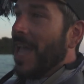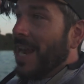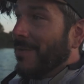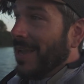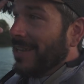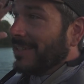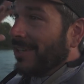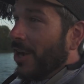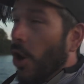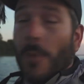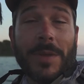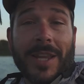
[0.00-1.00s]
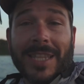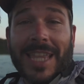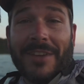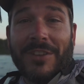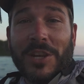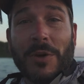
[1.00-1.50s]
Anyways, I hope you liked
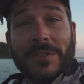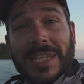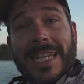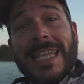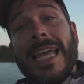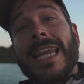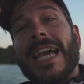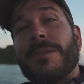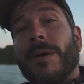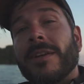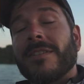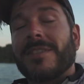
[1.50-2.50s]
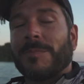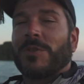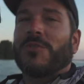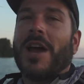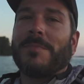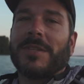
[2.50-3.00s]
that video. If you did, hit that like button,
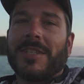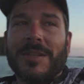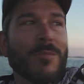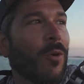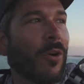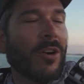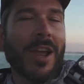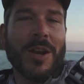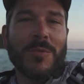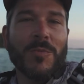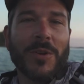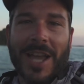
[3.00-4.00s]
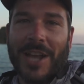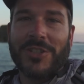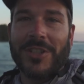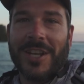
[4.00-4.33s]
subscribe to see more, and we'll catch you